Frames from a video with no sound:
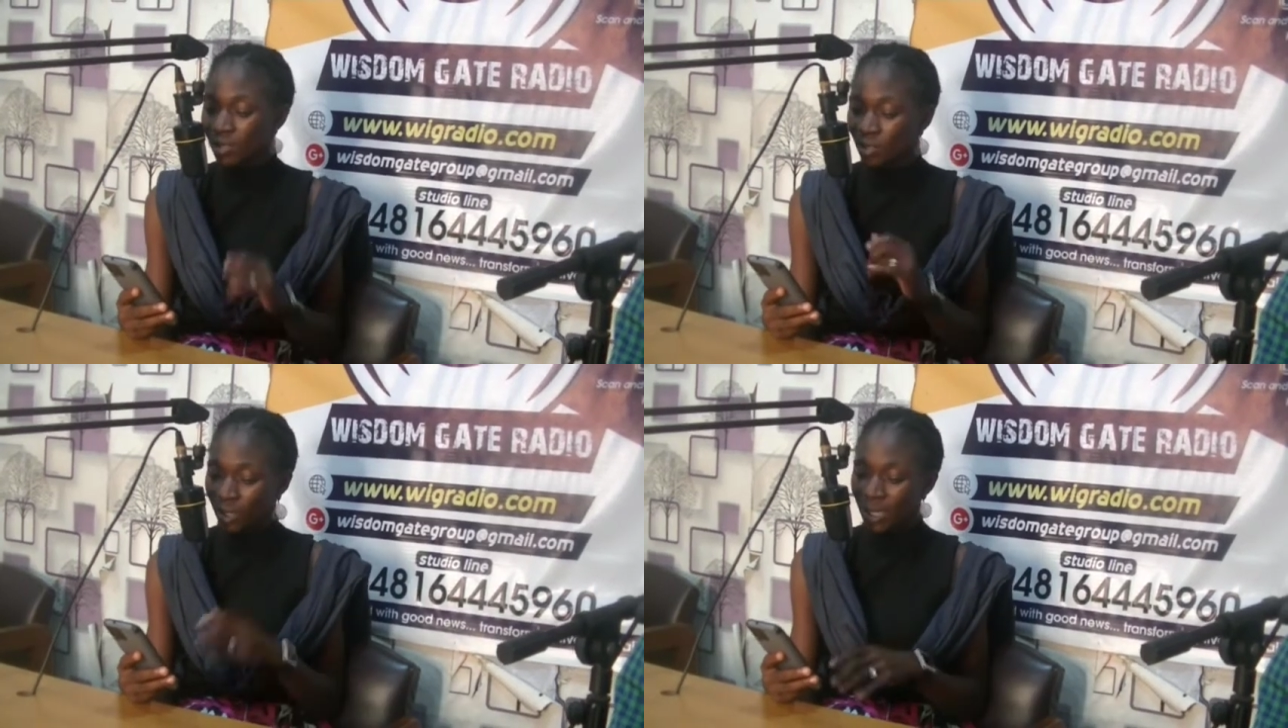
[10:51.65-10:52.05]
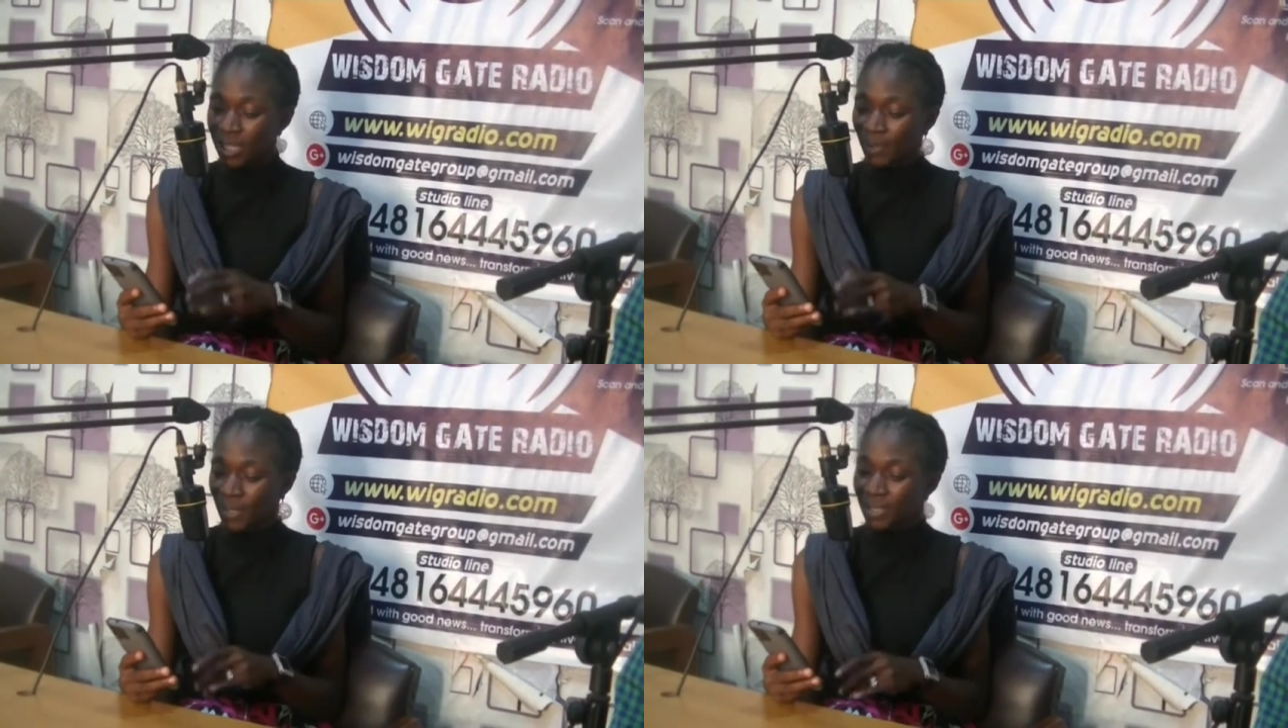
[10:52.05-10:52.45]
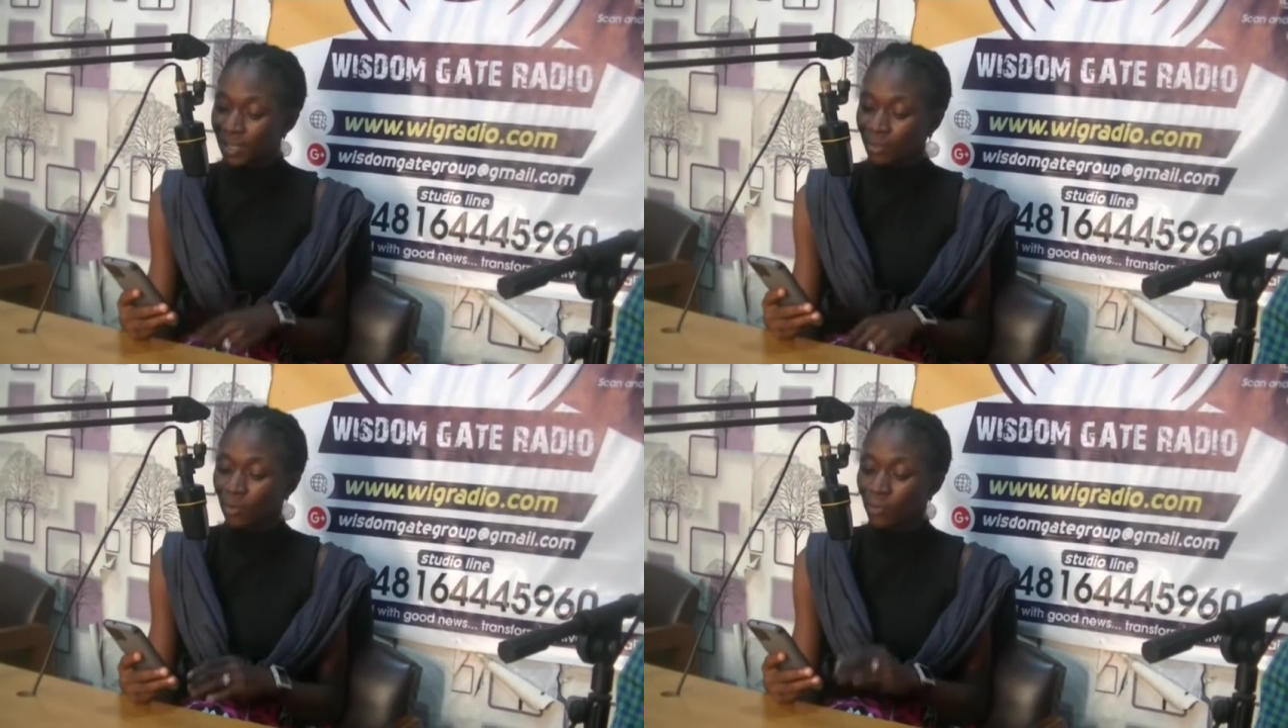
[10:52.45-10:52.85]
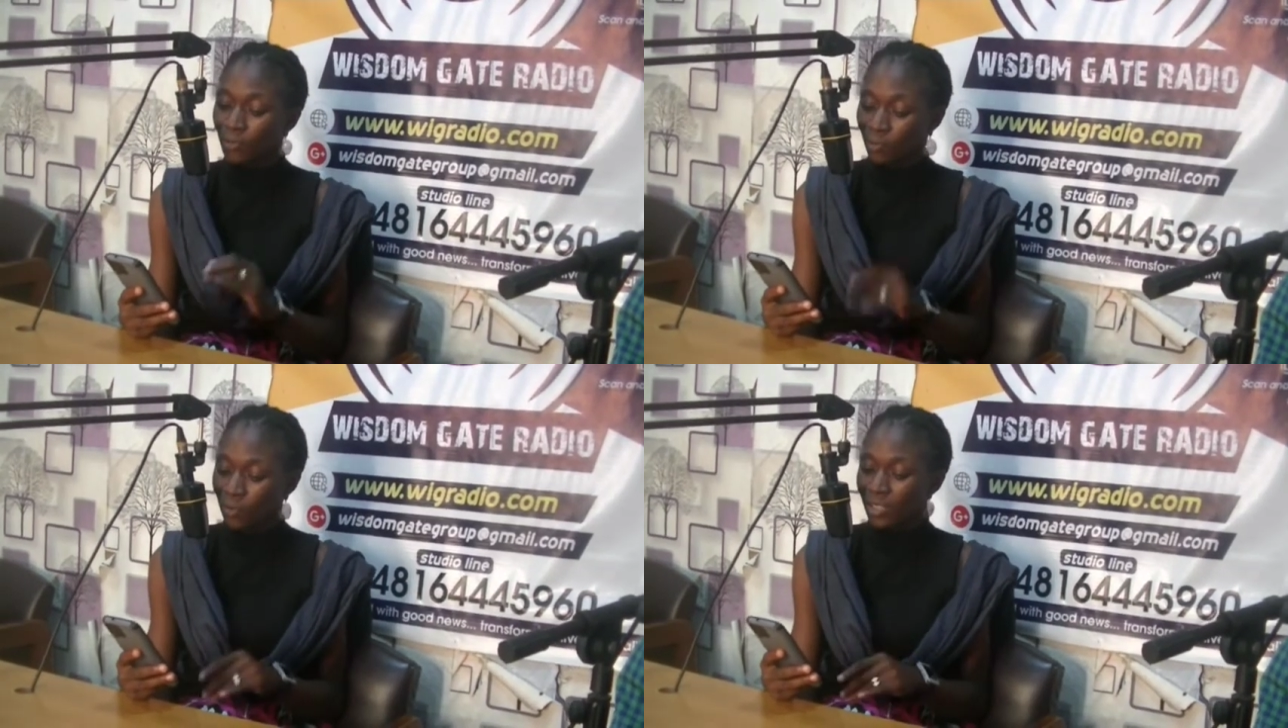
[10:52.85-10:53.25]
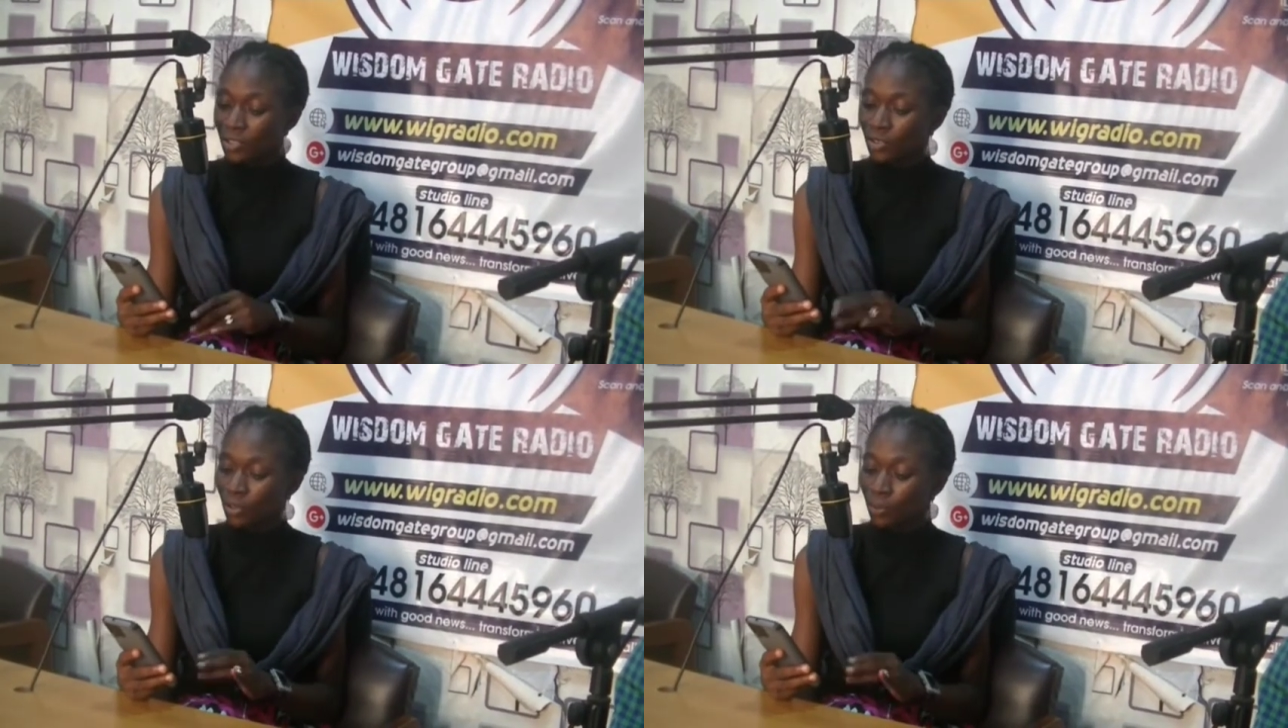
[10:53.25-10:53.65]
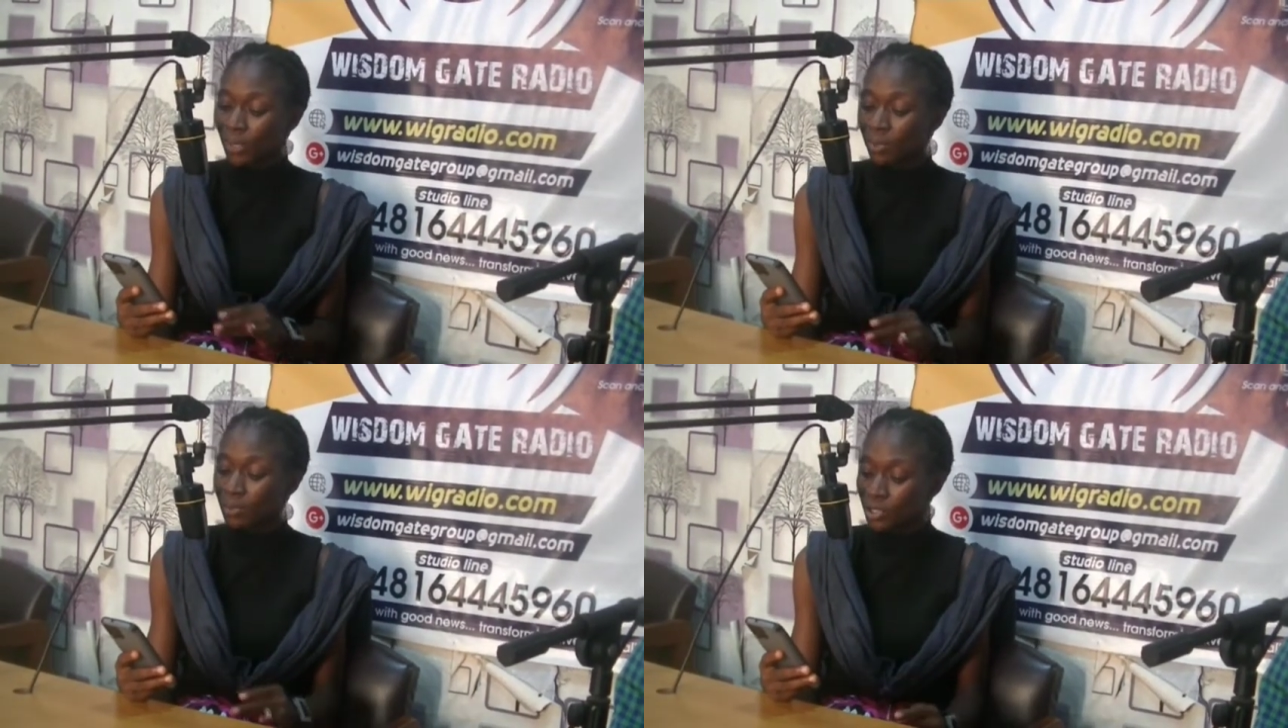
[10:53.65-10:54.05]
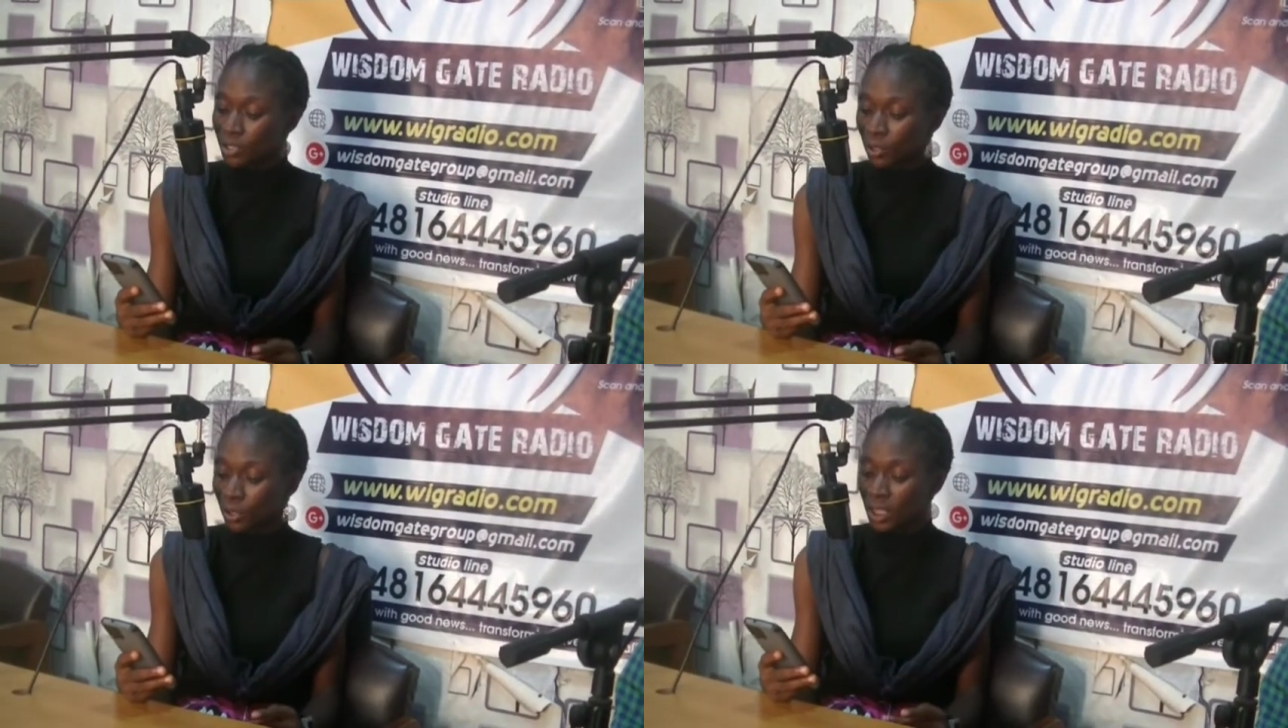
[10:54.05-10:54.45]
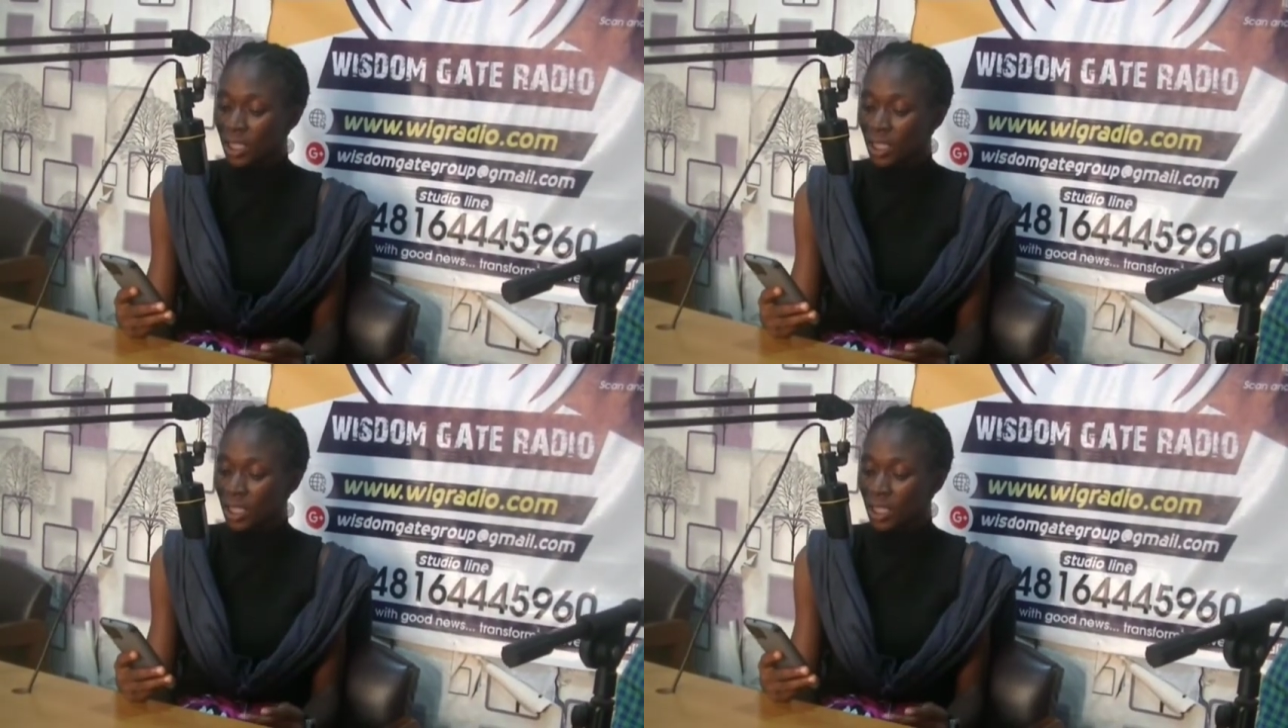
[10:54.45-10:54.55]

And it's organized by Sound of Christ Trumpet Mission